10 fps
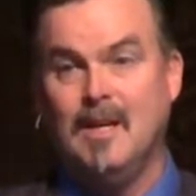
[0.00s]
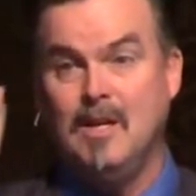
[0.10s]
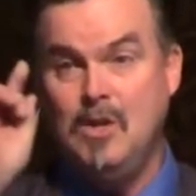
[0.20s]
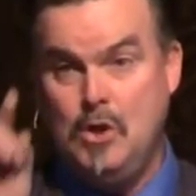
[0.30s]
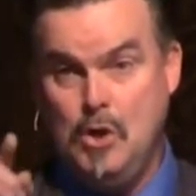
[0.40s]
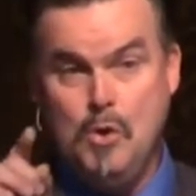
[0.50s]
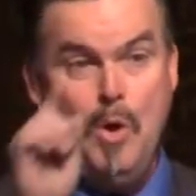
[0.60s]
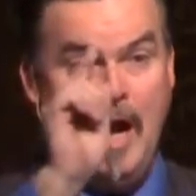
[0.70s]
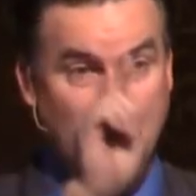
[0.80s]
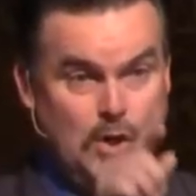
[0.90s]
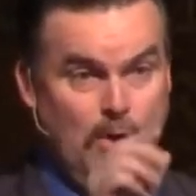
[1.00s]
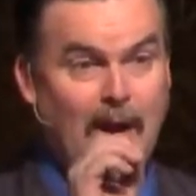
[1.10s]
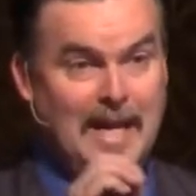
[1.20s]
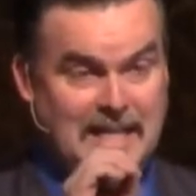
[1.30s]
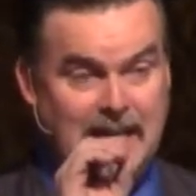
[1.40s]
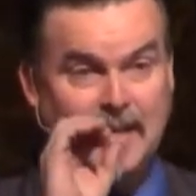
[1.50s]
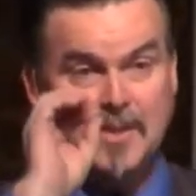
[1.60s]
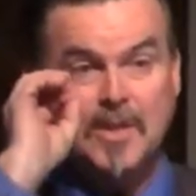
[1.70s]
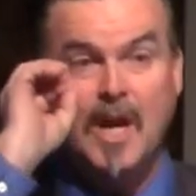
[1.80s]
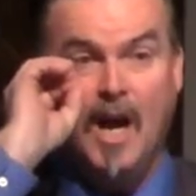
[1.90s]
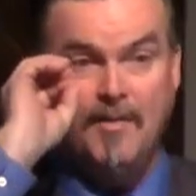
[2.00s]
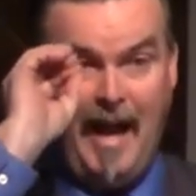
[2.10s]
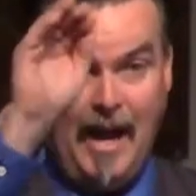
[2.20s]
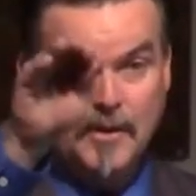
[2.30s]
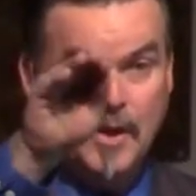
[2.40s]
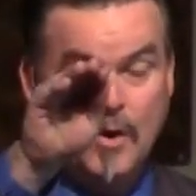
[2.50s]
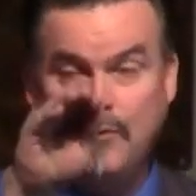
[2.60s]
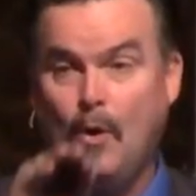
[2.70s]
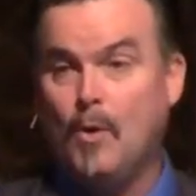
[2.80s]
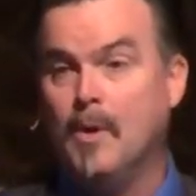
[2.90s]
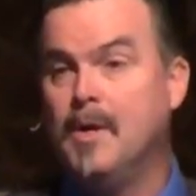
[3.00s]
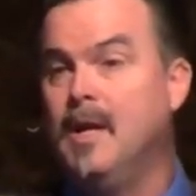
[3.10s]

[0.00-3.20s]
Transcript: you and your ideas of how to go forward